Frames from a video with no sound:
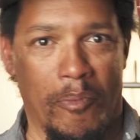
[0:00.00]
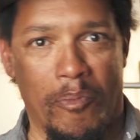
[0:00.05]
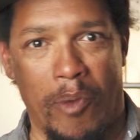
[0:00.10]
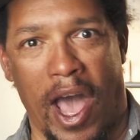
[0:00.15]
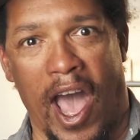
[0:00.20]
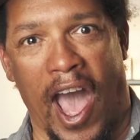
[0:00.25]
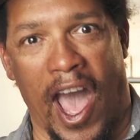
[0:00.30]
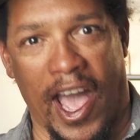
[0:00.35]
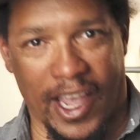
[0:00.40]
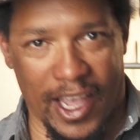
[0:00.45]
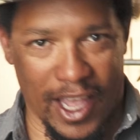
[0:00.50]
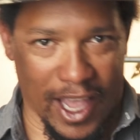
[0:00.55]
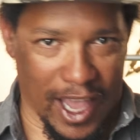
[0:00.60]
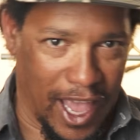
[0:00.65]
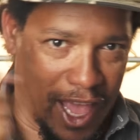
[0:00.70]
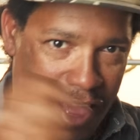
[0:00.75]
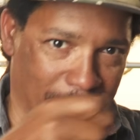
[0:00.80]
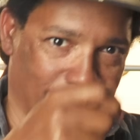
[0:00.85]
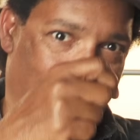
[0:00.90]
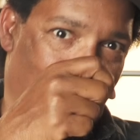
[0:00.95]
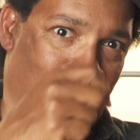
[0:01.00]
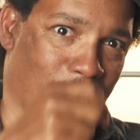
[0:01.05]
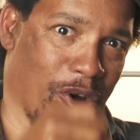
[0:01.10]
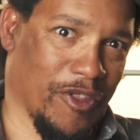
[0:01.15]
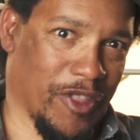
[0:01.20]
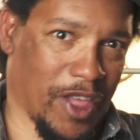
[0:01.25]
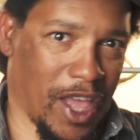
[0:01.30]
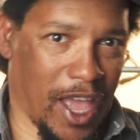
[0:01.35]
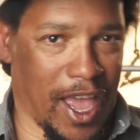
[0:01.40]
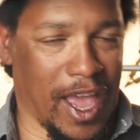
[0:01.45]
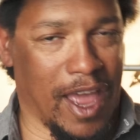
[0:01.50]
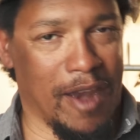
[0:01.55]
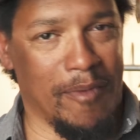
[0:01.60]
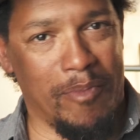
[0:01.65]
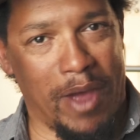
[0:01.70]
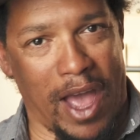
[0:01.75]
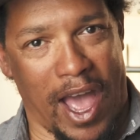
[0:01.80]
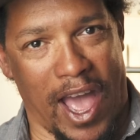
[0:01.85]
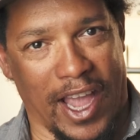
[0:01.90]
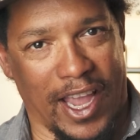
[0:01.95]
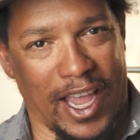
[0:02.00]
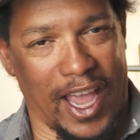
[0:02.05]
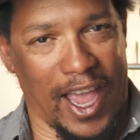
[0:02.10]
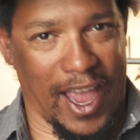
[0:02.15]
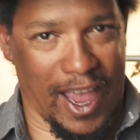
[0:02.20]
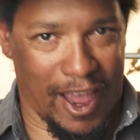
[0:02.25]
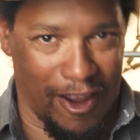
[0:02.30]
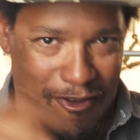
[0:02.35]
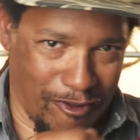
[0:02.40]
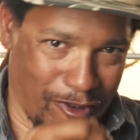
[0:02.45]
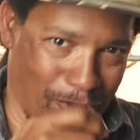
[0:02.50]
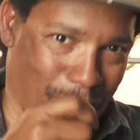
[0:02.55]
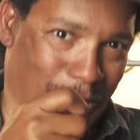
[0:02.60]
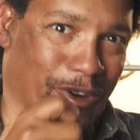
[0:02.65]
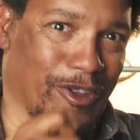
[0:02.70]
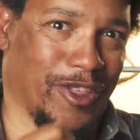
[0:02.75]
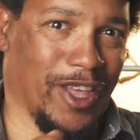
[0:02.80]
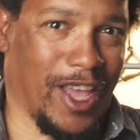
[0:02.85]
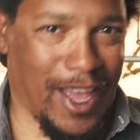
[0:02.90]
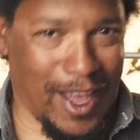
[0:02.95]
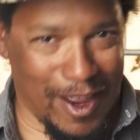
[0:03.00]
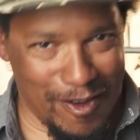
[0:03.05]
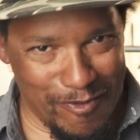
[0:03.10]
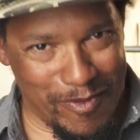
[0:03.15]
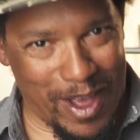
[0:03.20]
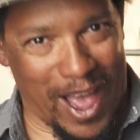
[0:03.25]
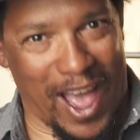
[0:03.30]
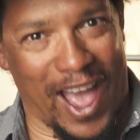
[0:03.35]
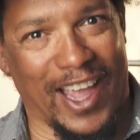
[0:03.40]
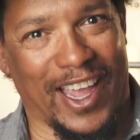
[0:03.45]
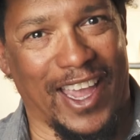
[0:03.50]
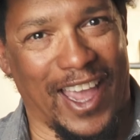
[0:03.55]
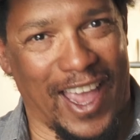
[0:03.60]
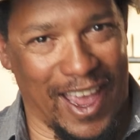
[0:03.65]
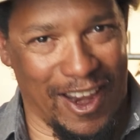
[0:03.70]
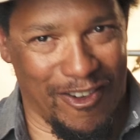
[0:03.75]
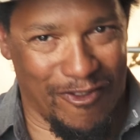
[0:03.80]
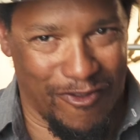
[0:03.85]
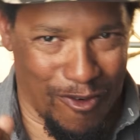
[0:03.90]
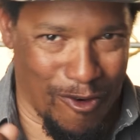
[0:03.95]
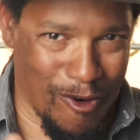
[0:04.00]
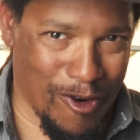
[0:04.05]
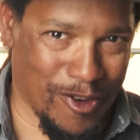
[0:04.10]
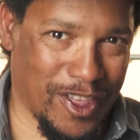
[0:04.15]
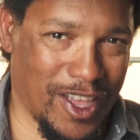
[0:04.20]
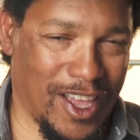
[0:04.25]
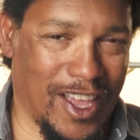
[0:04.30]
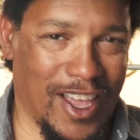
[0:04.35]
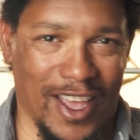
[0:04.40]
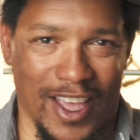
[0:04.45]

Back and forth and back and forth and back and forth.